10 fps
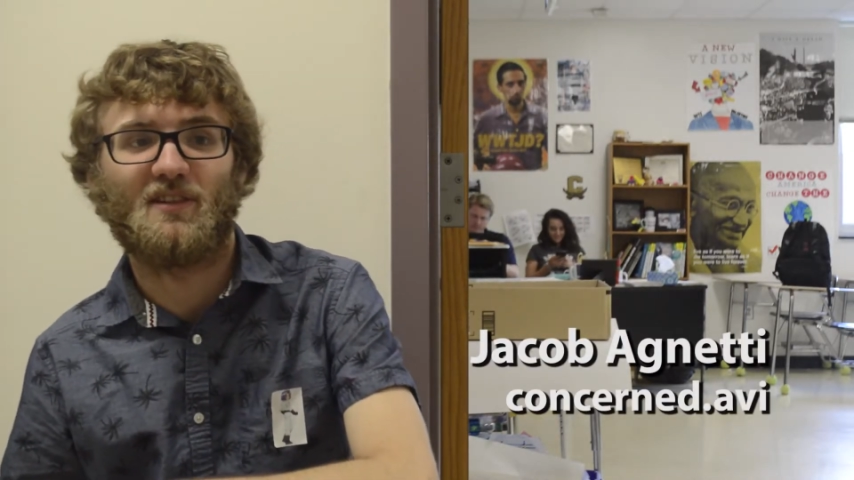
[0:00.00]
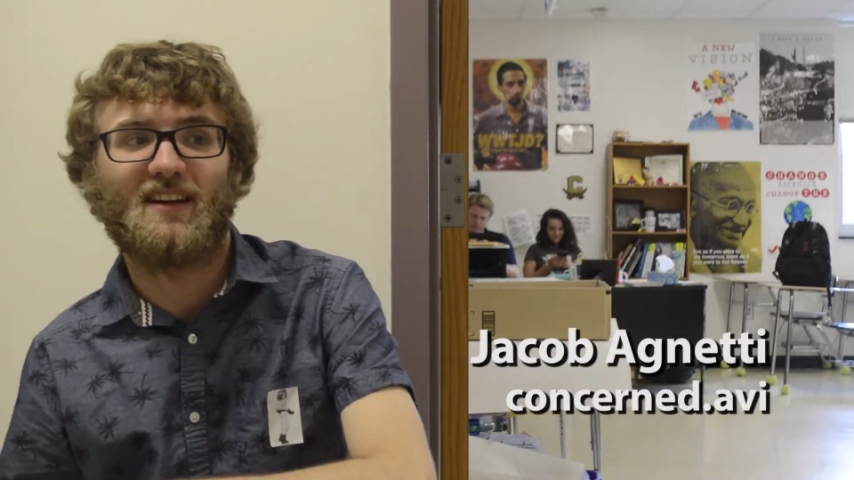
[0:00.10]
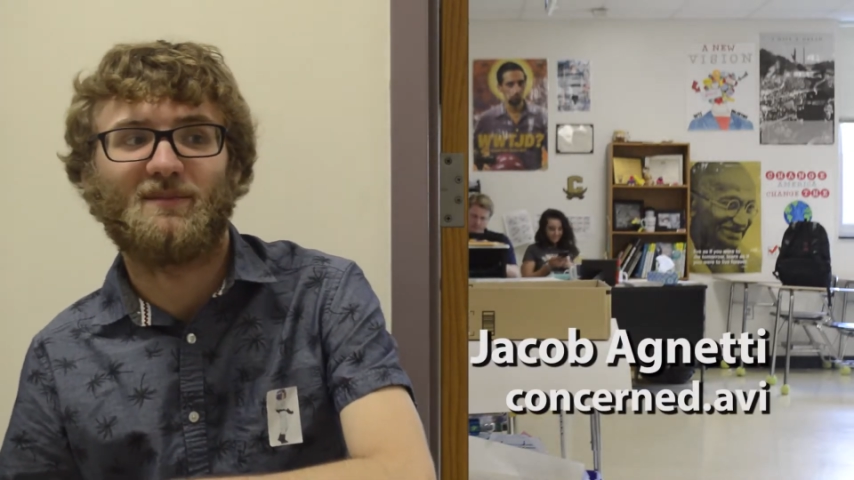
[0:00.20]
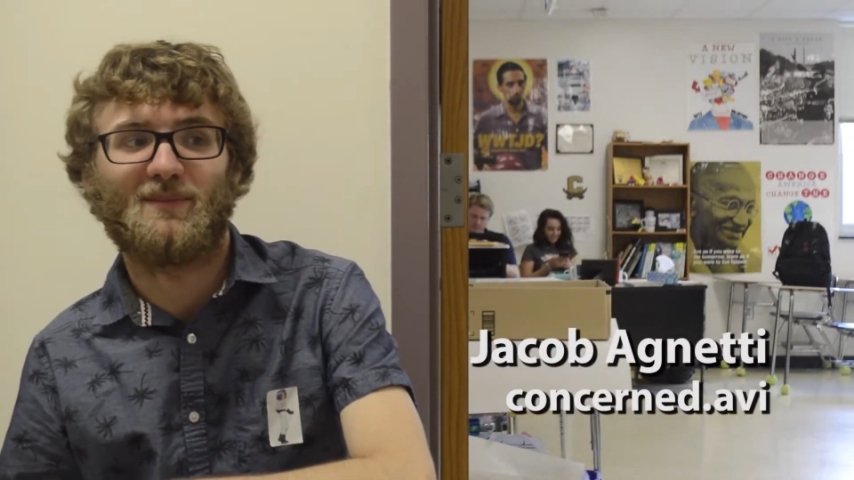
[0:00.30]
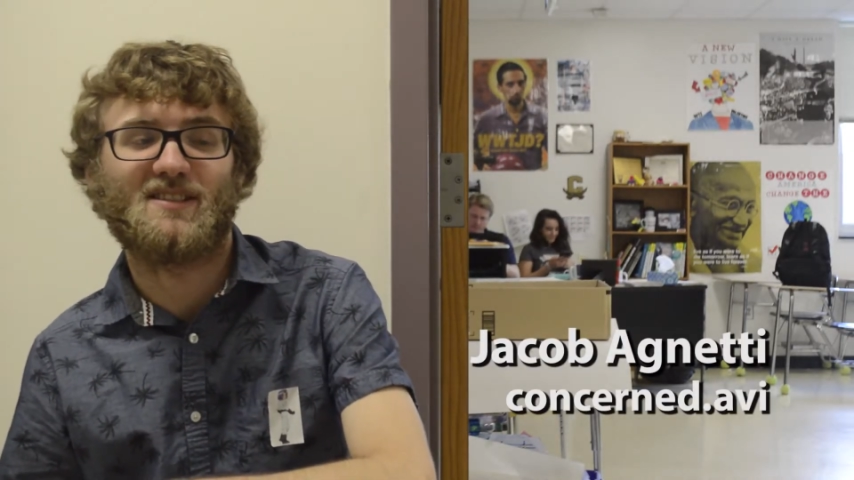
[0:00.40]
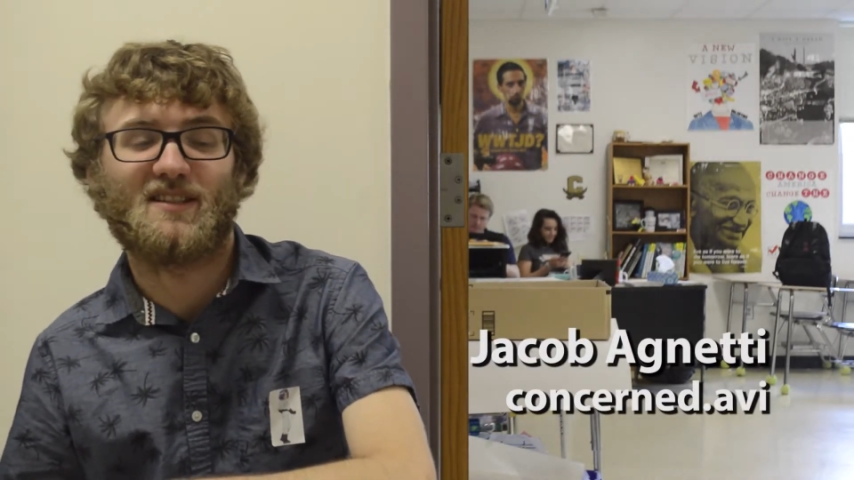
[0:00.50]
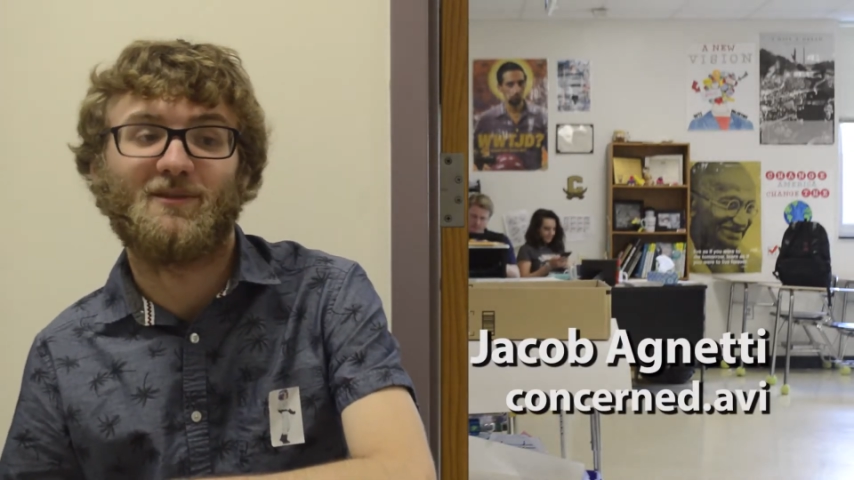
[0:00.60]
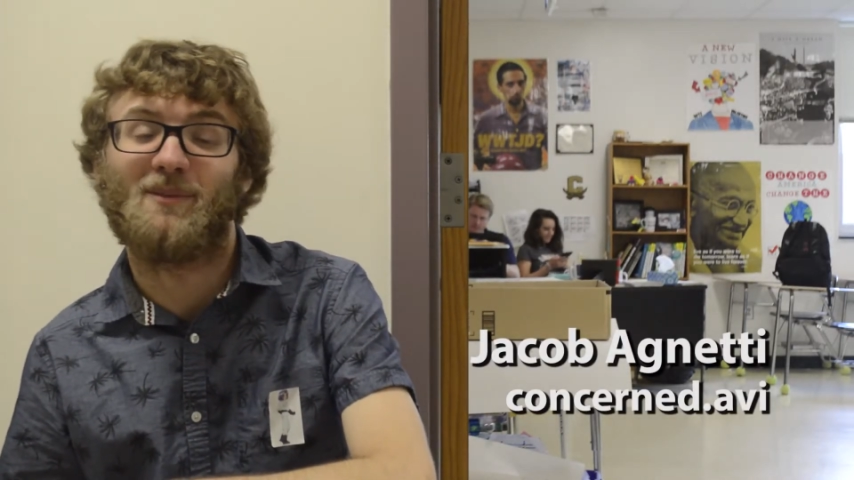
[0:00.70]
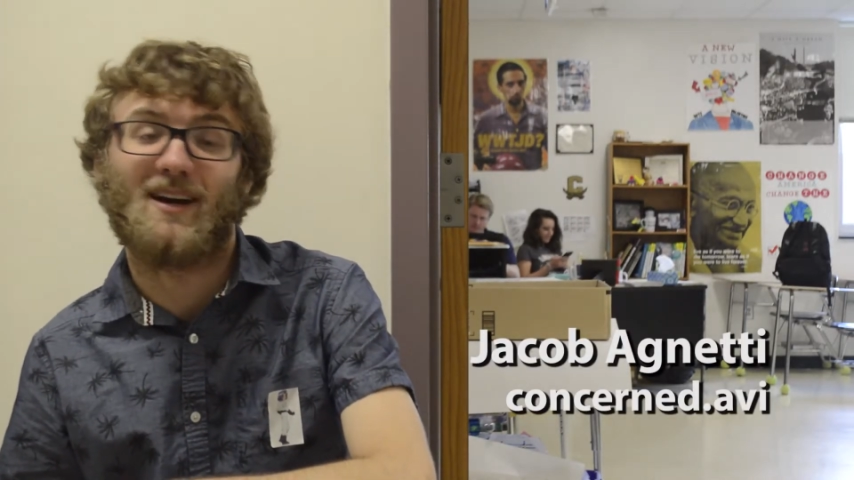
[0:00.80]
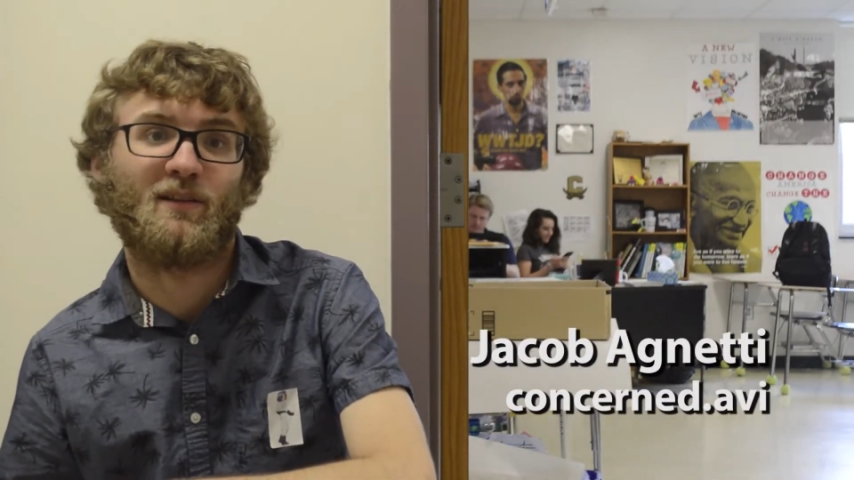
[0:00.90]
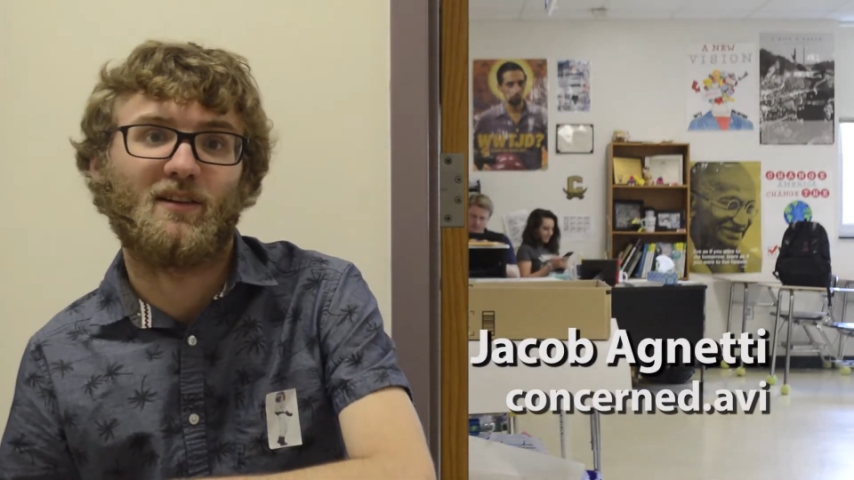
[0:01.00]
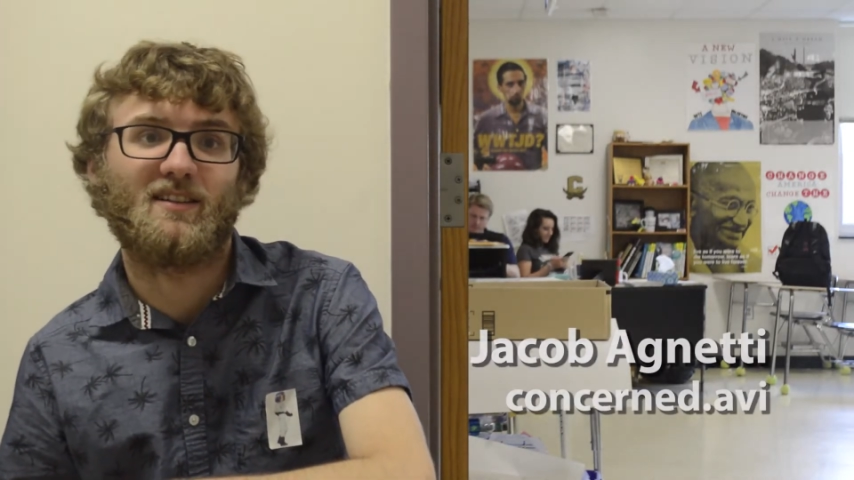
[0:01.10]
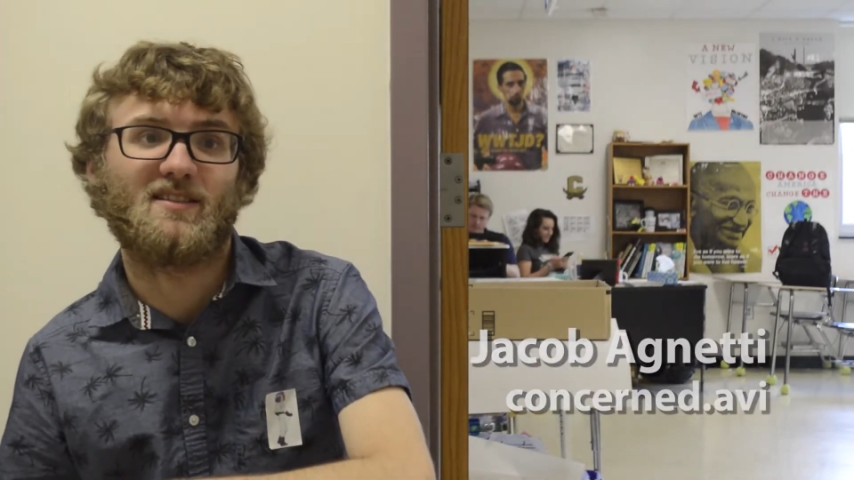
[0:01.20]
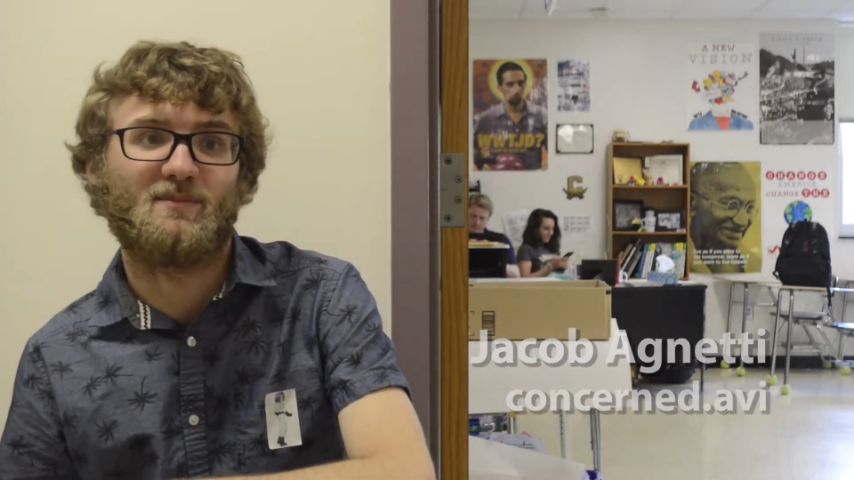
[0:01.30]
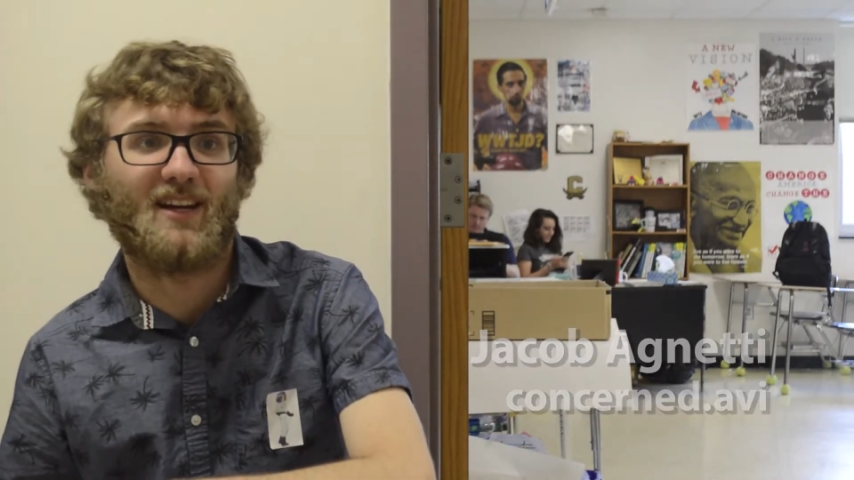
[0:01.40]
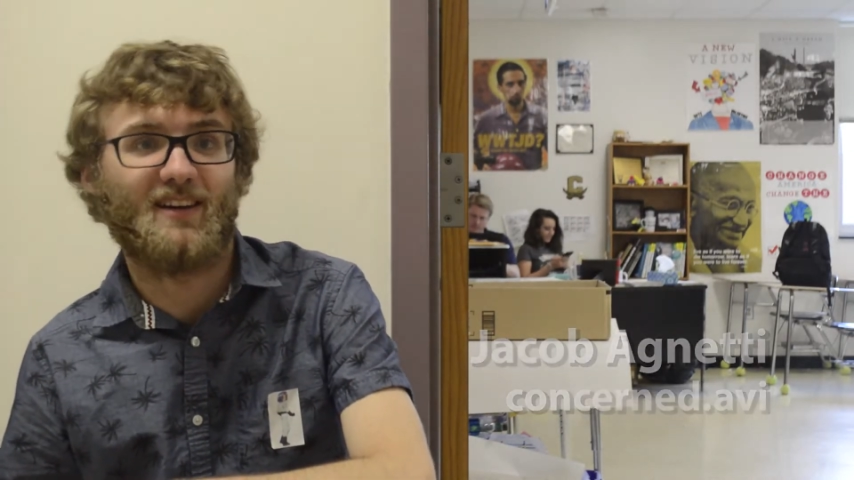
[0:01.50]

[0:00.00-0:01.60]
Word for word: that some of my thoughts may